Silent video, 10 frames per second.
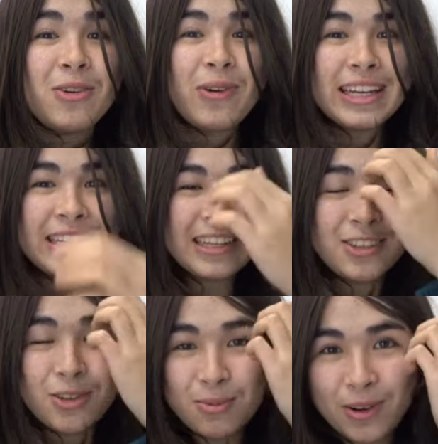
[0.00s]
waiting
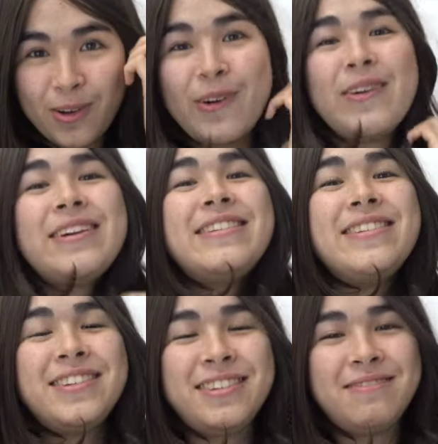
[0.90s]
super long,
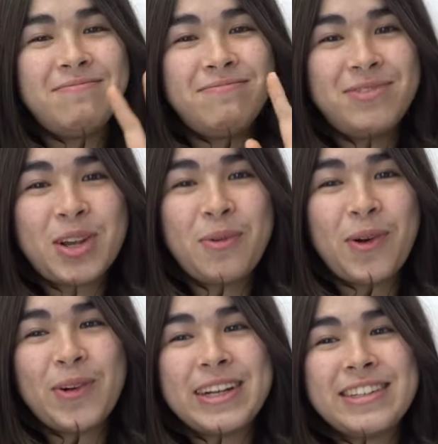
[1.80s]
don't
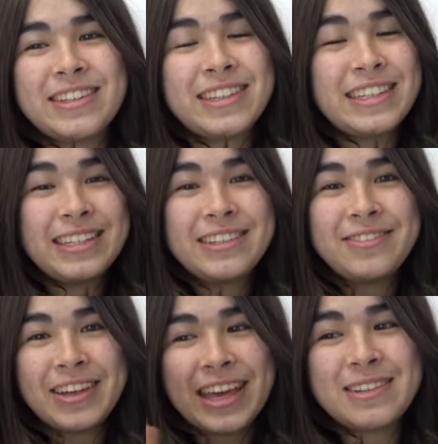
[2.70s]
worry, just
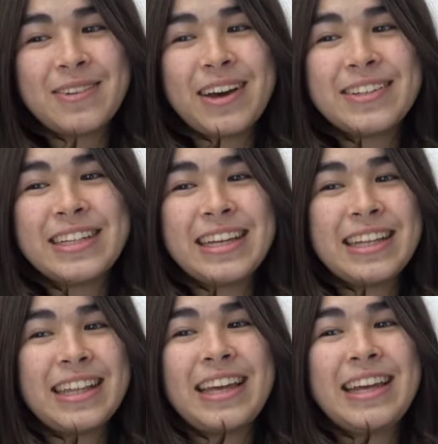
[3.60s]
forget about
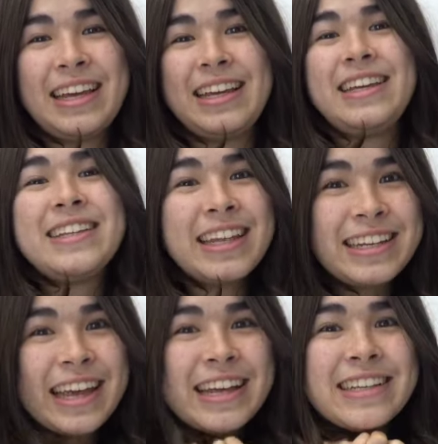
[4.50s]
it. They
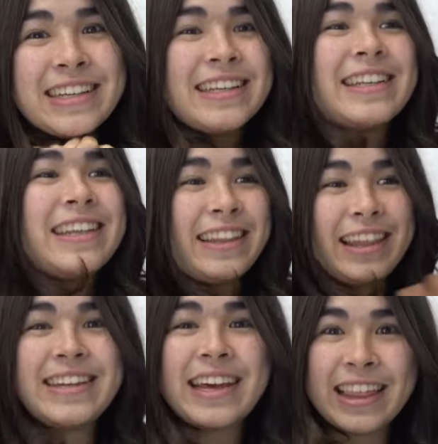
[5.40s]
take
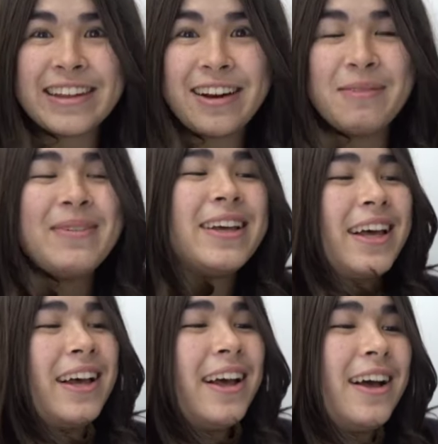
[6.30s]
their time.
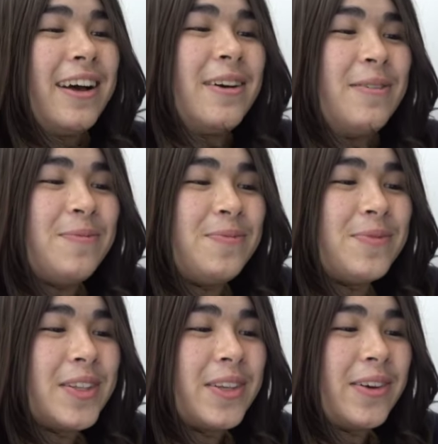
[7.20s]

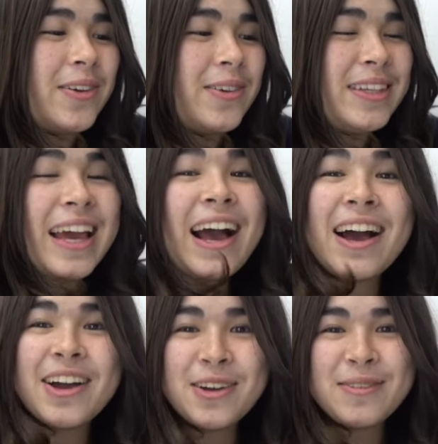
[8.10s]
So yeah,
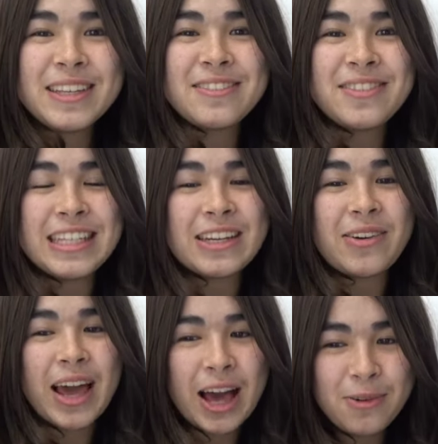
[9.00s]
I hope this video
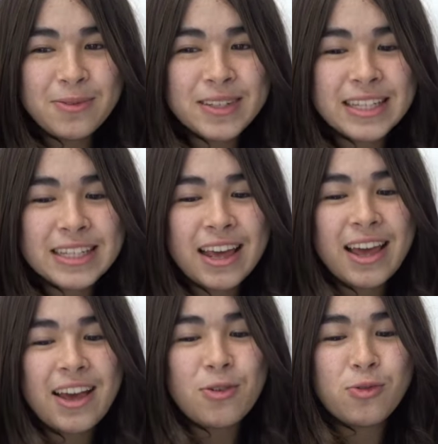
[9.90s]
helped.
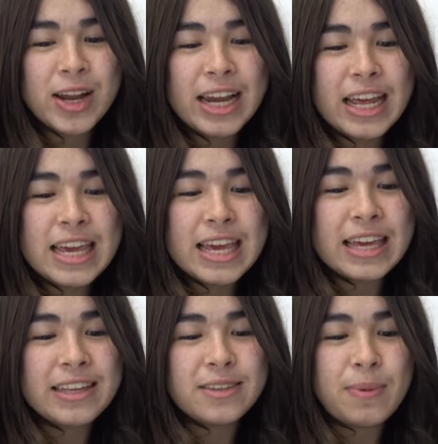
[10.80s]
Really,
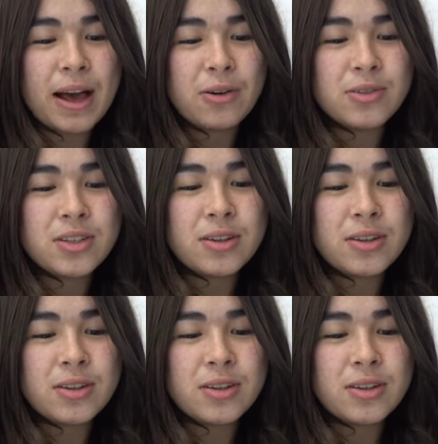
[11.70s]
it is about